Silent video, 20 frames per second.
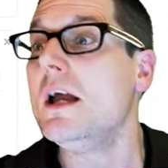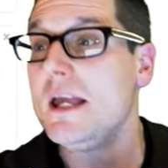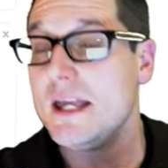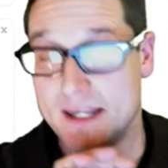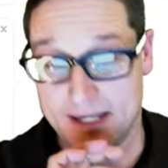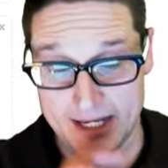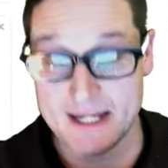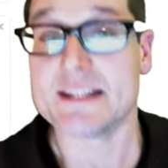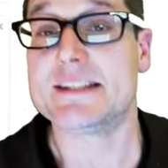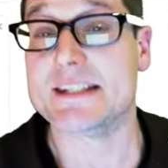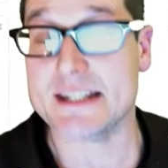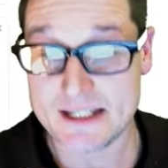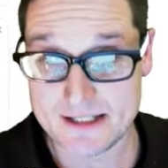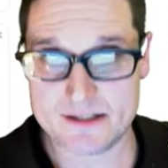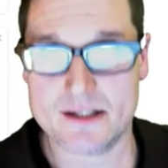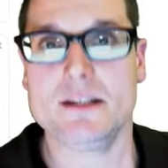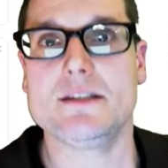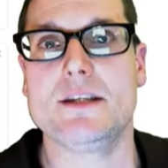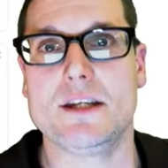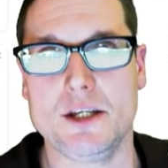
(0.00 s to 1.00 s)
It's
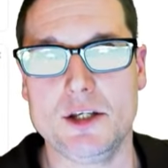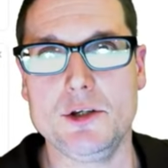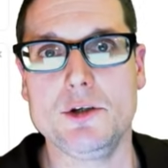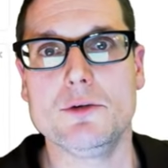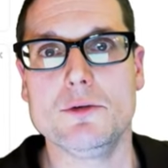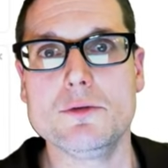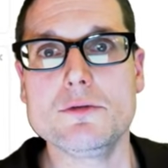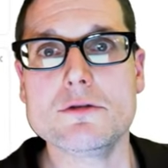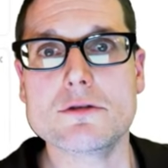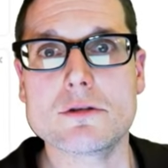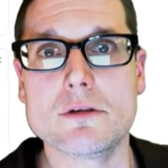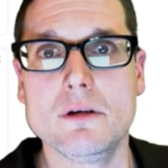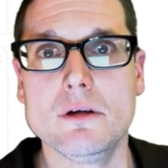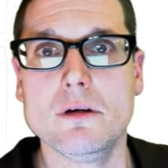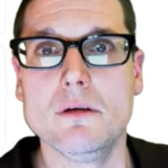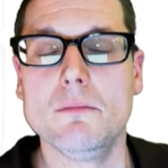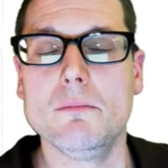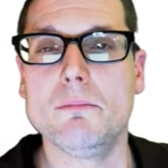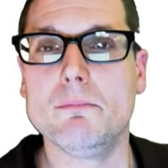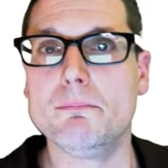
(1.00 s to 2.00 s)
easy to use,
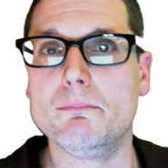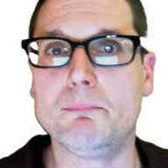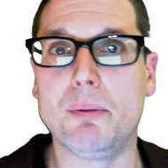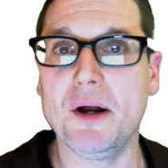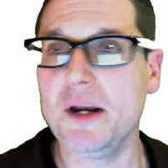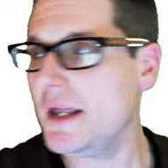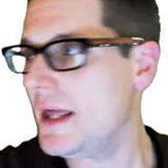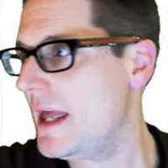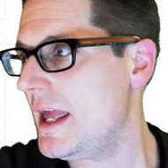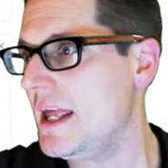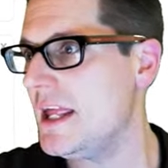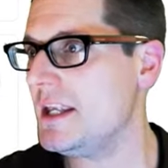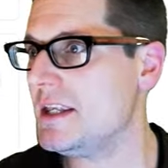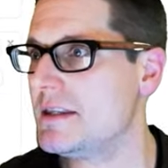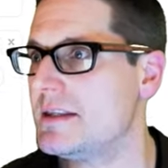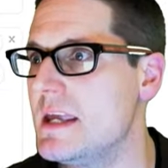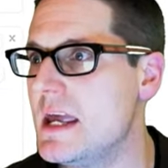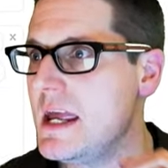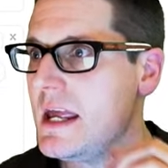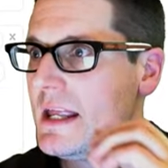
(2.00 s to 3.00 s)
but
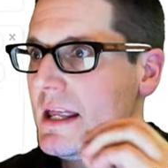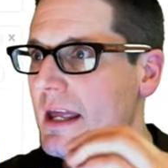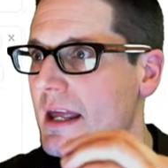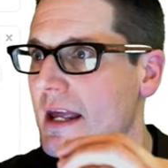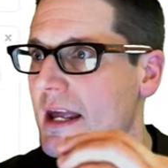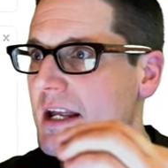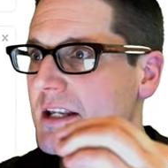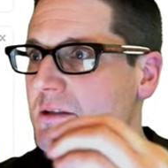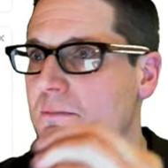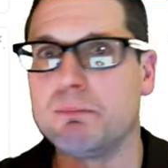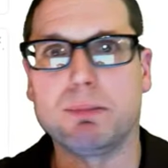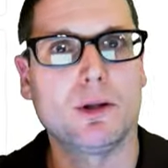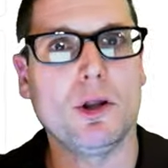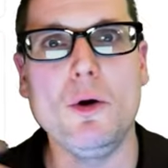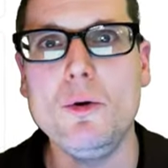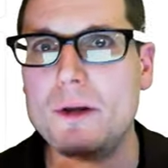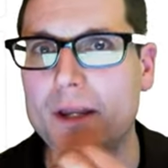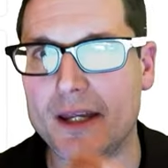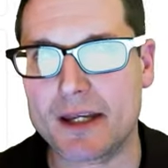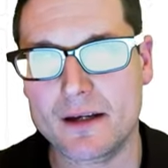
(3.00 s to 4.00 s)
it's
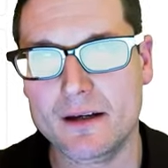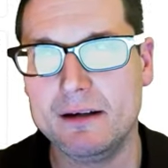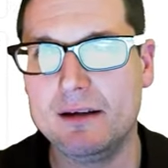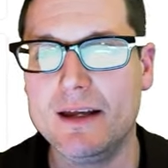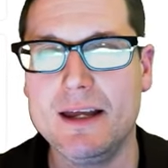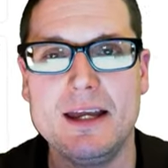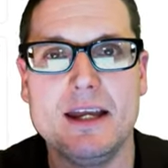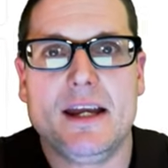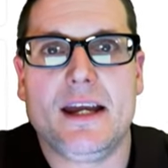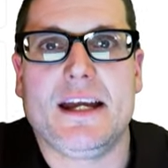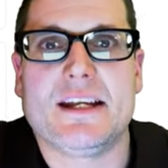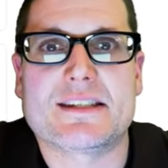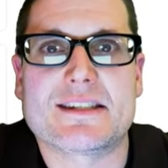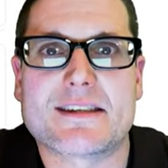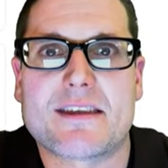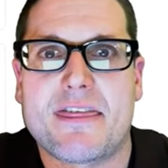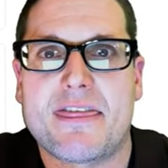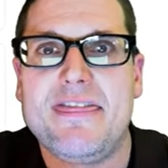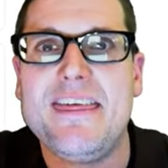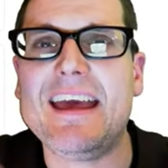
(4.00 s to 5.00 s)
bloaty. It's
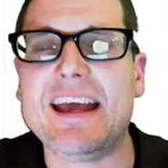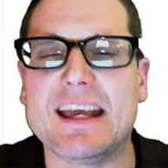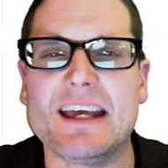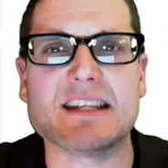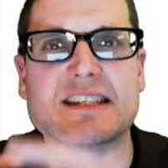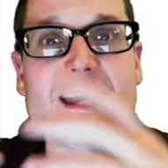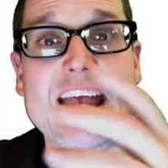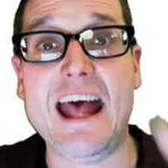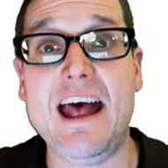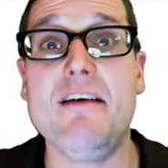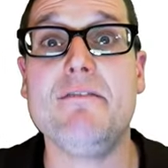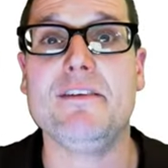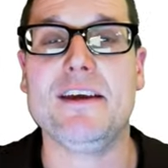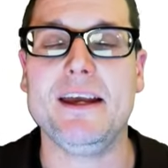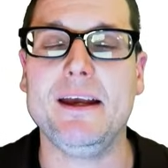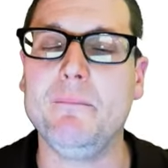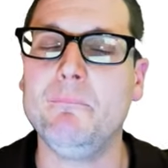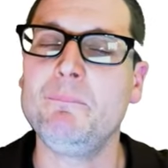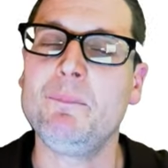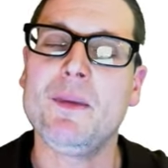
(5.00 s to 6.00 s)
thick. It's heavy.
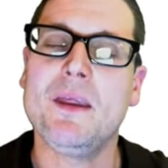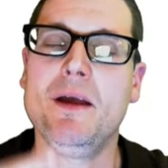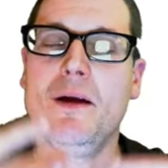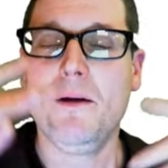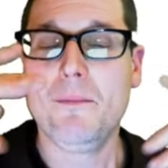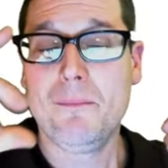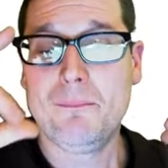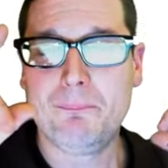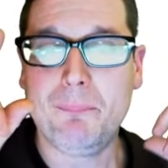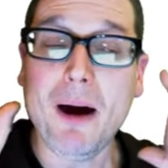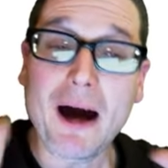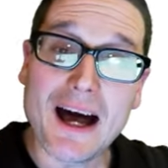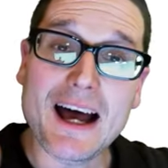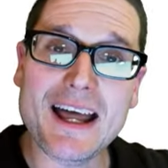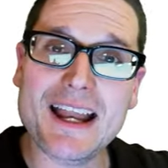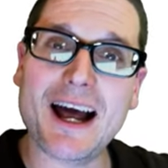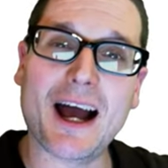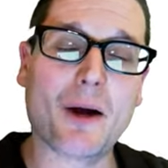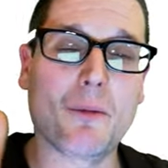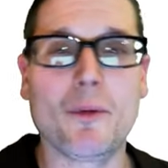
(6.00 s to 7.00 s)
But
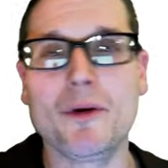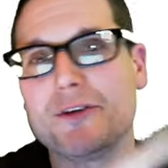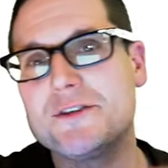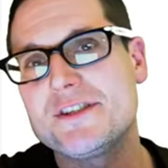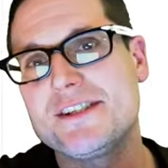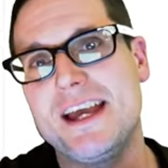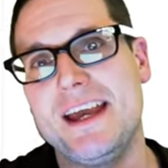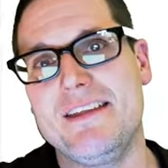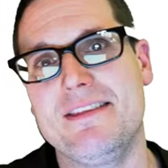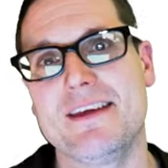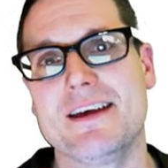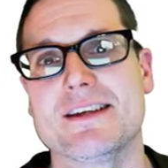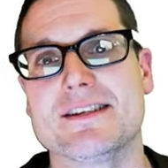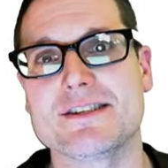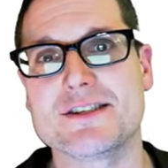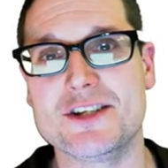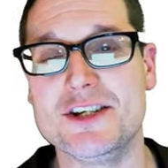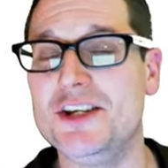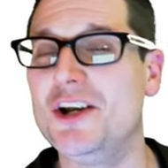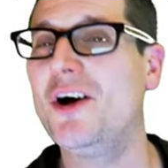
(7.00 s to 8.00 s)
I will say this,
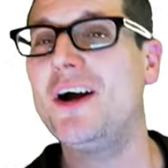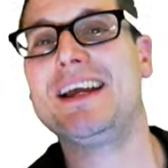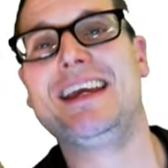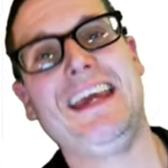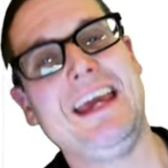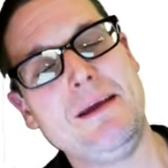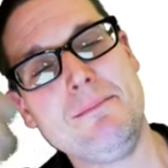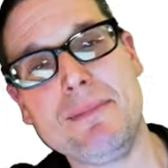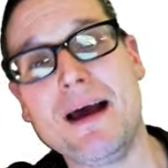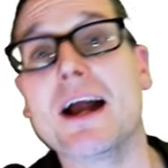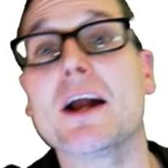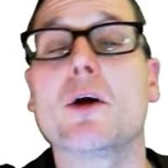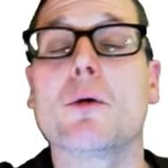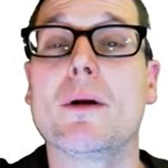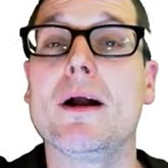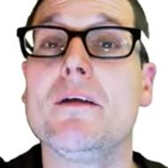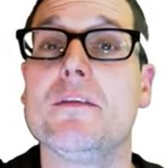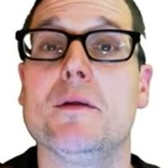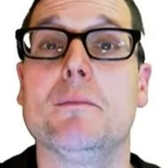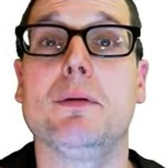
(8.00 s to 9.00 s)
you know, I came back
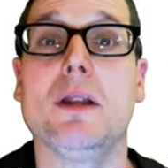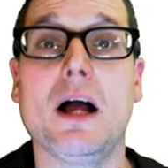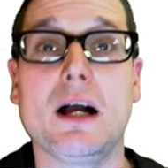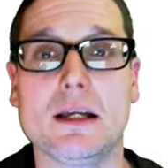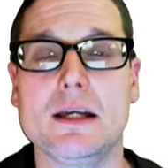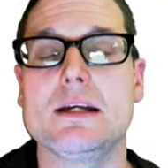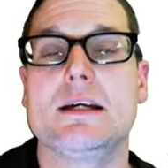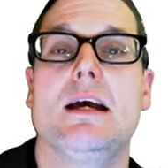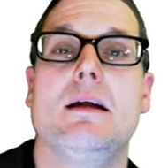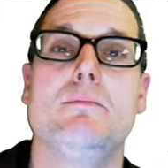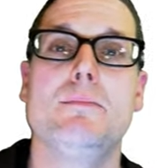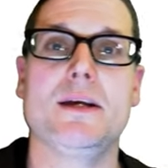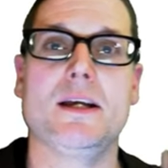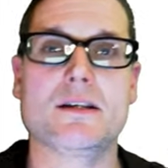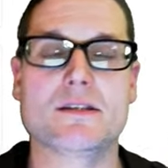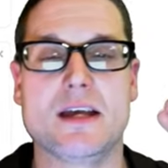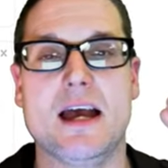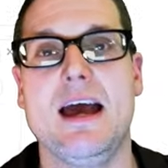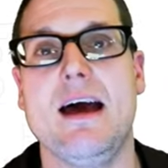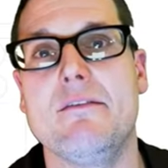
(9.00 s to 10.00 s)
around the block again because
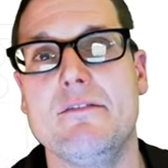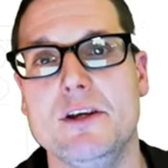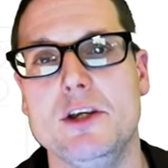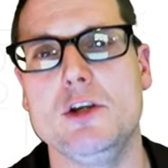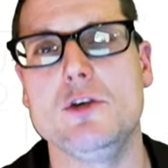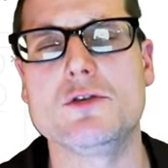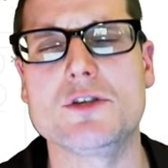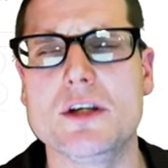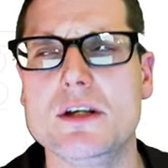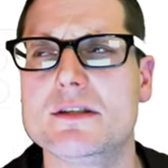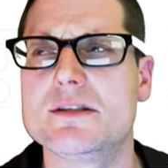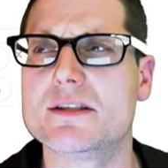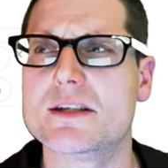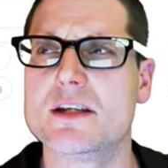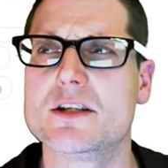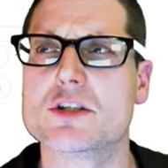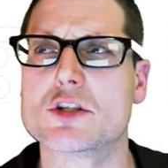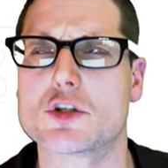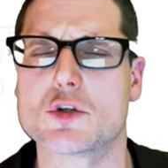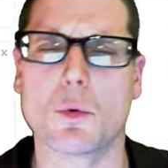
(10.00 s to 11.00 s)
I haven't used it
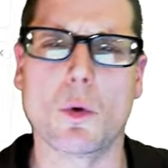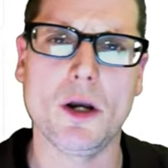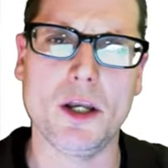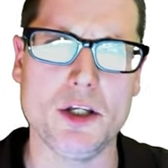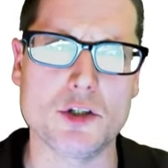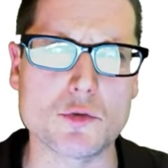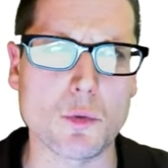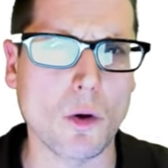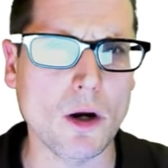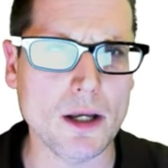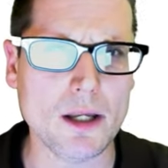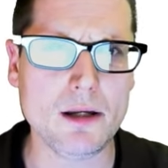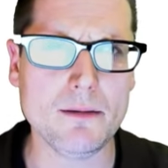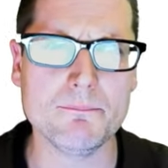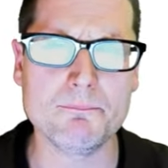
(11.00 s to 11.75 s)
since 2020.